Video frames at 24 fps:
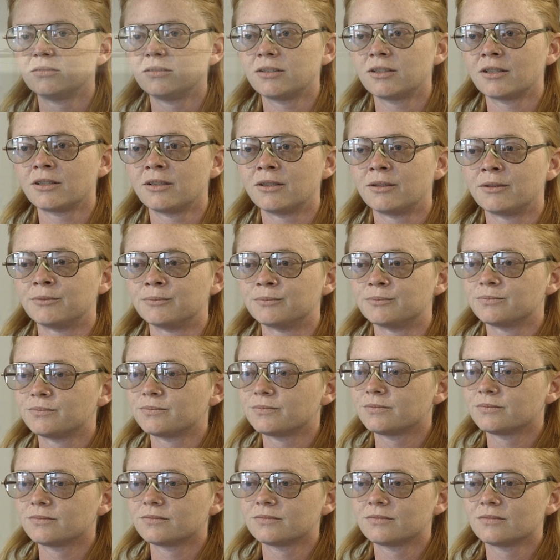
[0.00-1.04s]
Um,
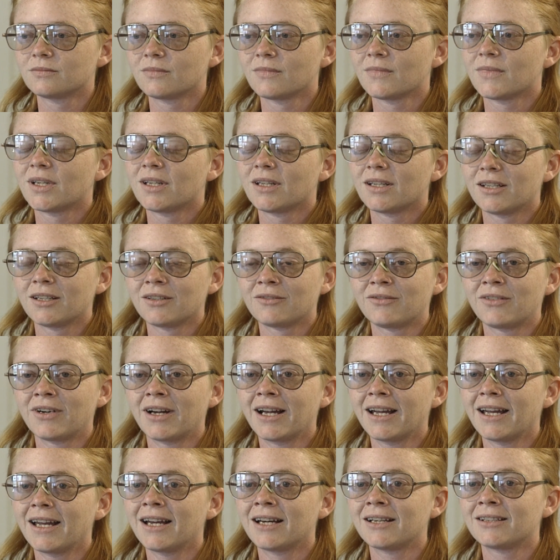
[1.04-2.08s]
if
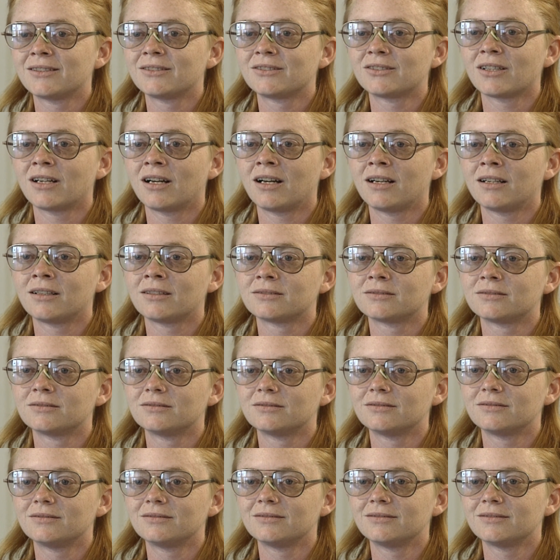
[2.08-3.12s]
I had a child
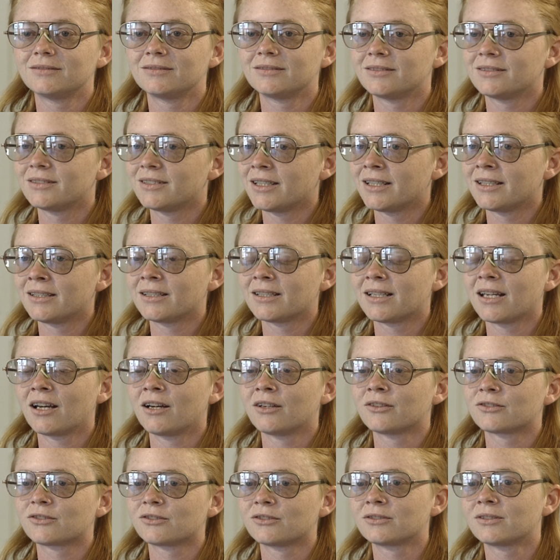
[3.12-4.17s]
and the
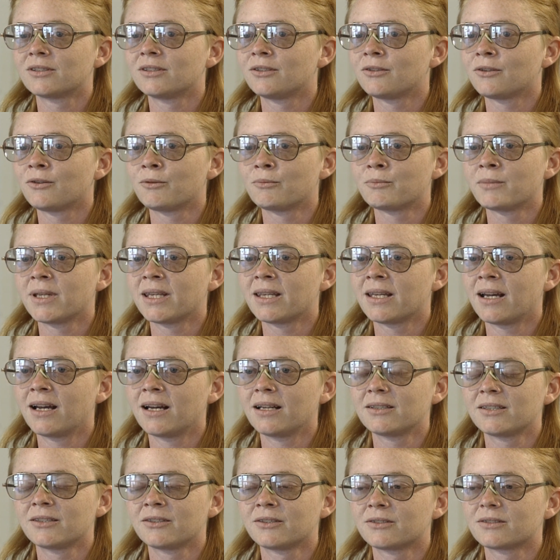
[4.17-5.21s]
counselors had told me
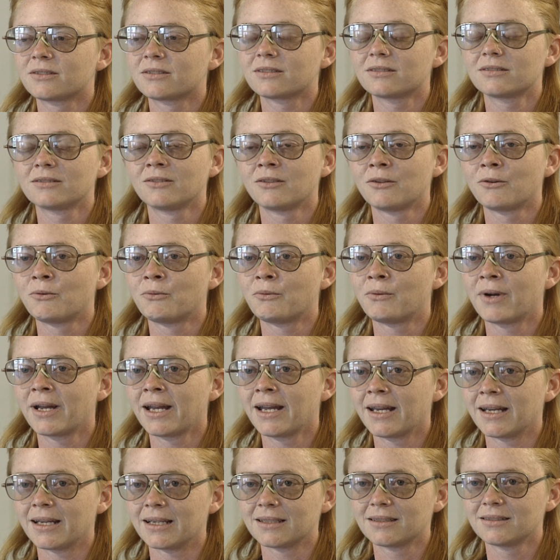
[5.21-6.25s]
that, there's no
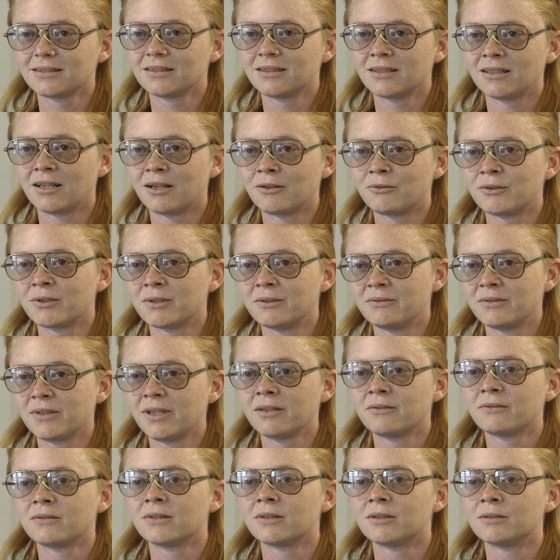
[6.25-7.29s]
way that I would have
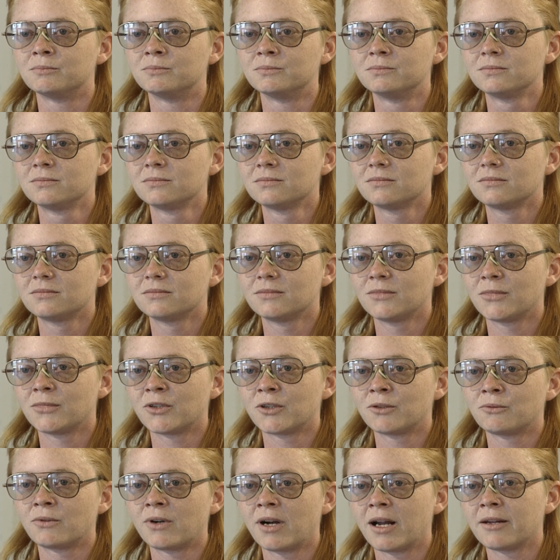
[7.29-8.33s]
given them
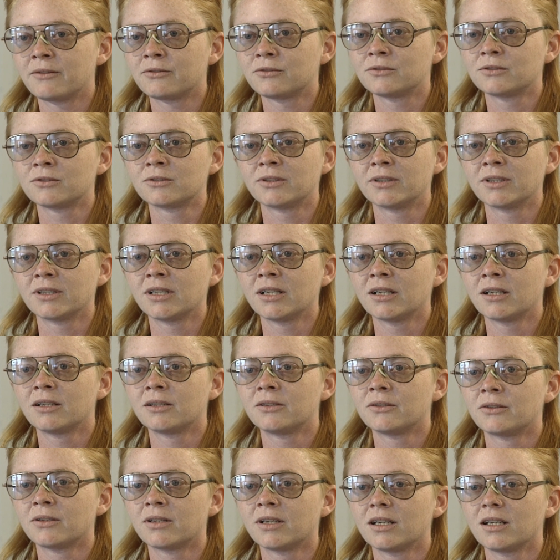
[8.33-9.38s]
a rifle or a
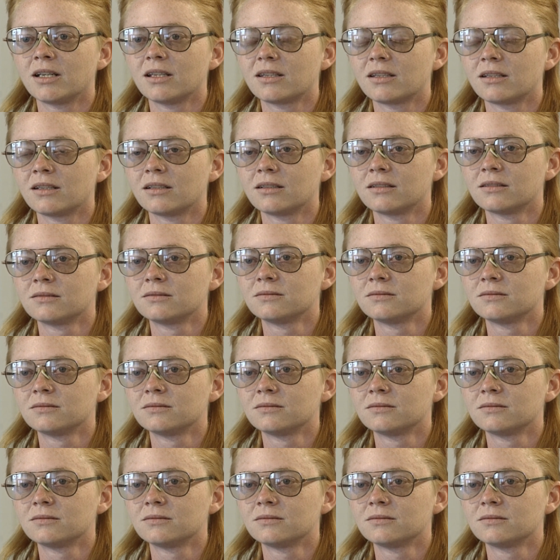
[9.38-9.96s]
gun or anything.